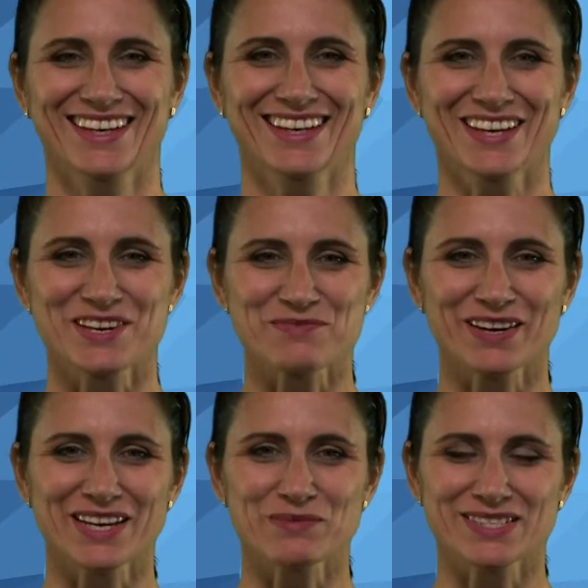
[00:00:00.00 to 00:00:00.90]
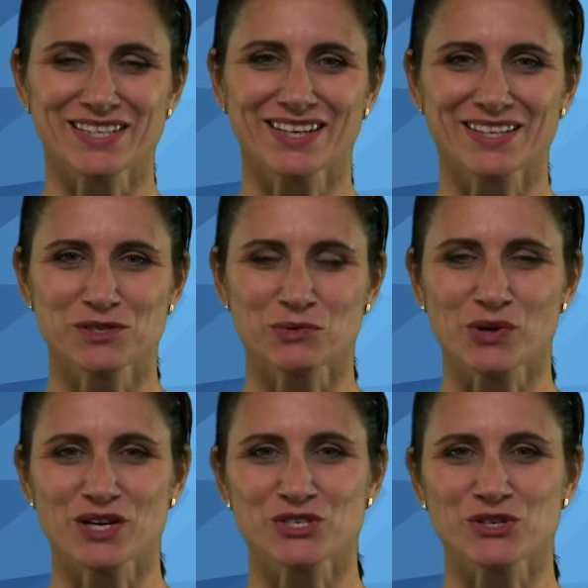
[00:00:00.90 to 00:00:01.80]
Hello, my name is Agata
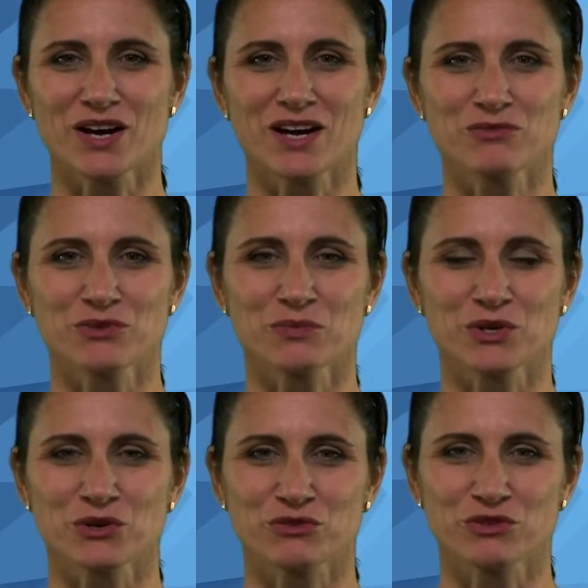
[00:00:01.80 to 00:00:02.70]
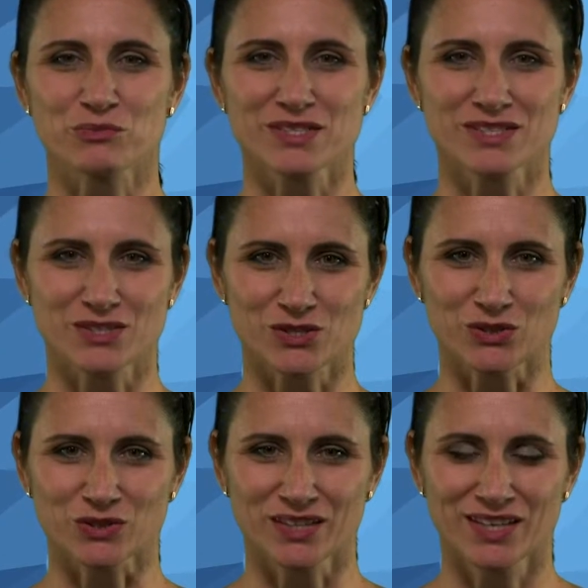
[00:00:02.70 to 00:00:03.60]
Mouasher. I'm from the Griffith Business
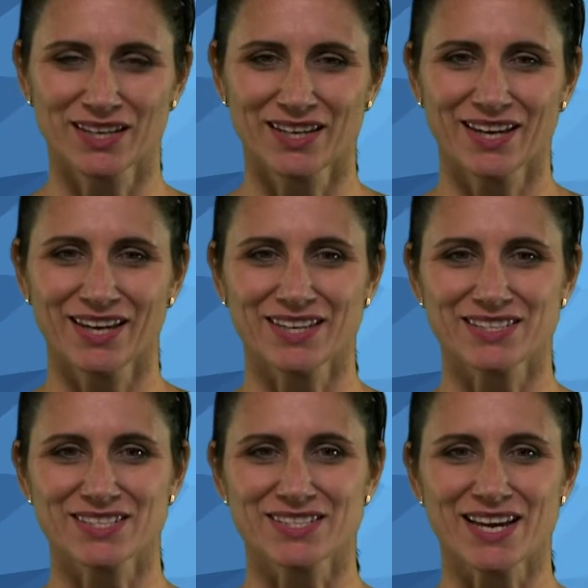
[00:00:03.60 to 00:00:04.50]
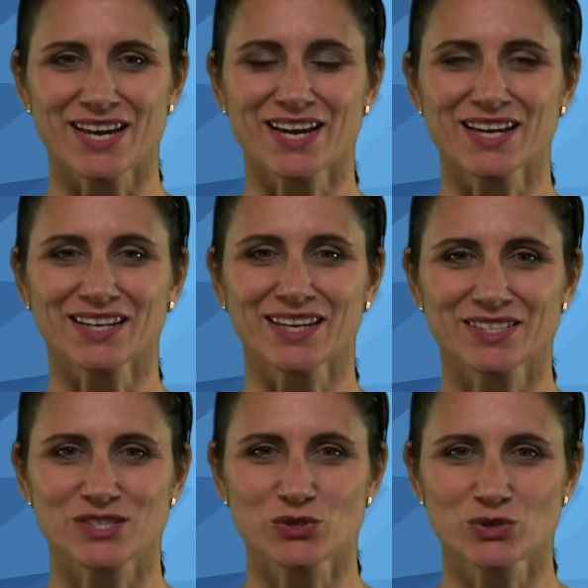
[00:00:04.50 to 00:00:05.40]
School, and today I'd like
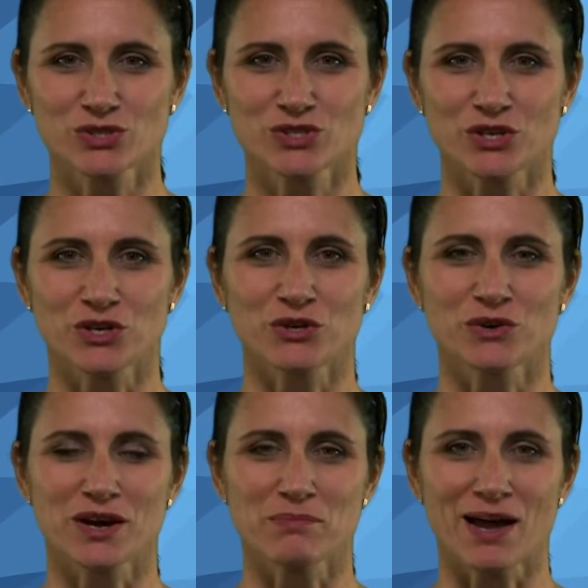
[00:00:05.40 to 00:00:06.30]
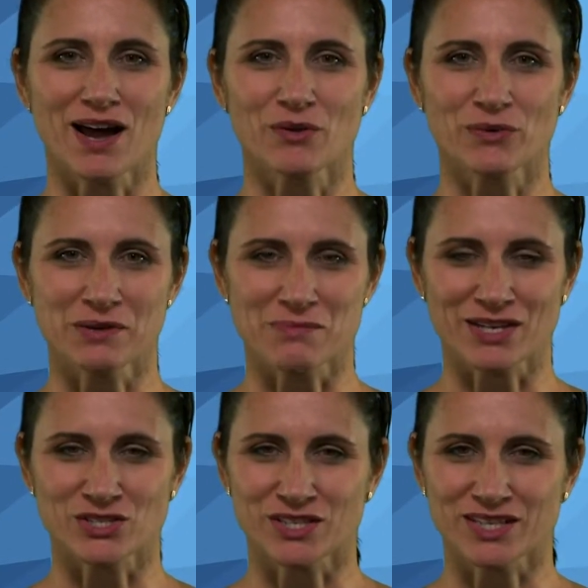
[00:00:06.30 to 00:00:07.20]
to talk to you about
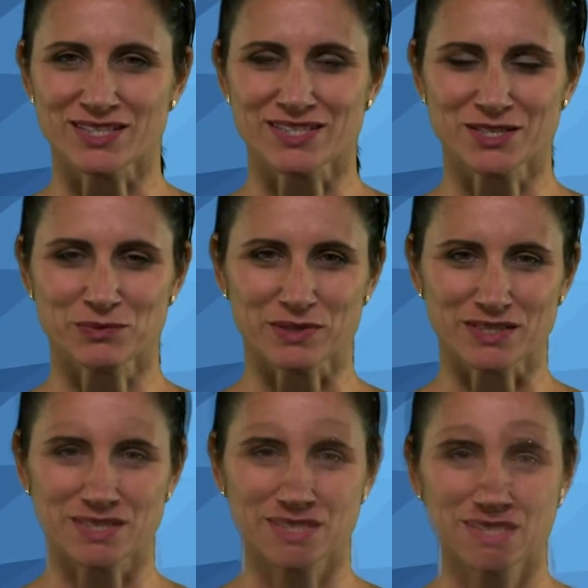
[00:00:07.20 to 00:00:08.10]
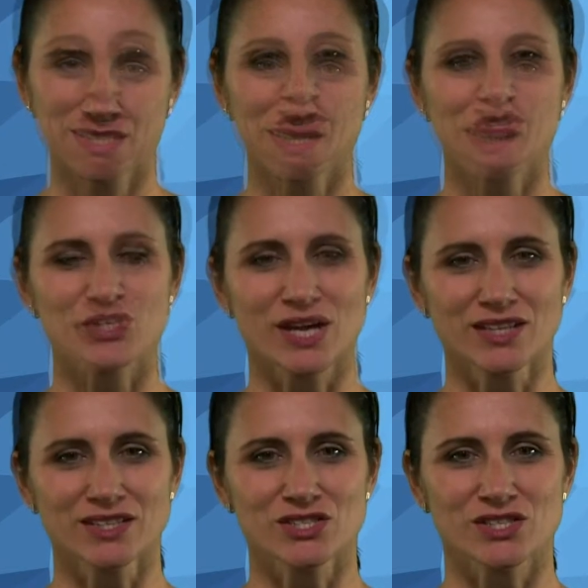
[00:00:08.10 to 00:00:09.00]
reimagining assessment. The
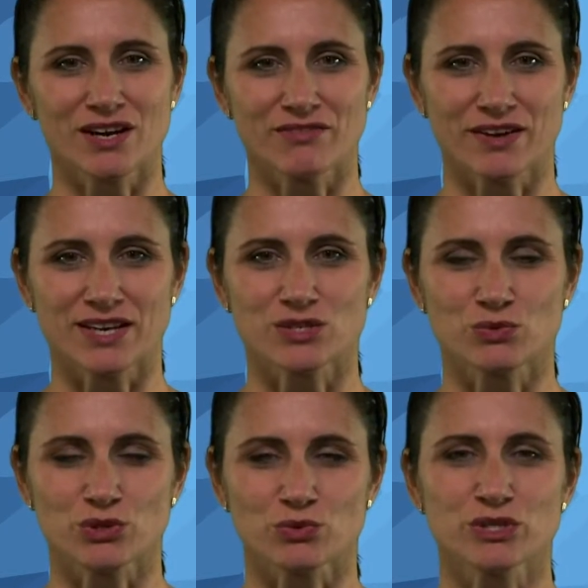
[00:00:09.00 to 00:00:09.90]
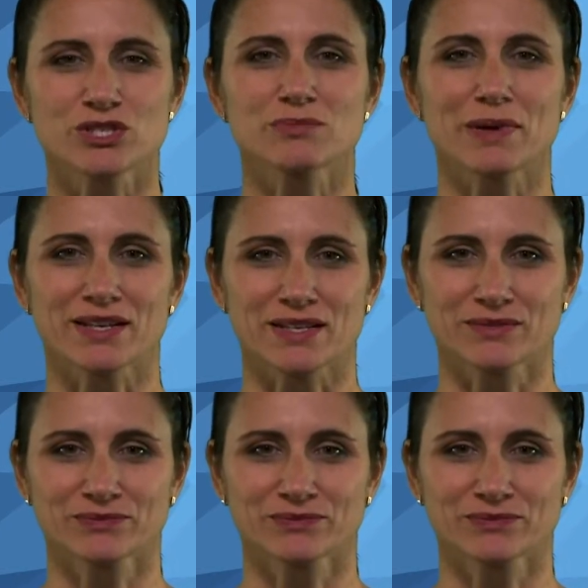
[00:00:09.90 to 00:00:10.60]
challenge that I faced was which is better,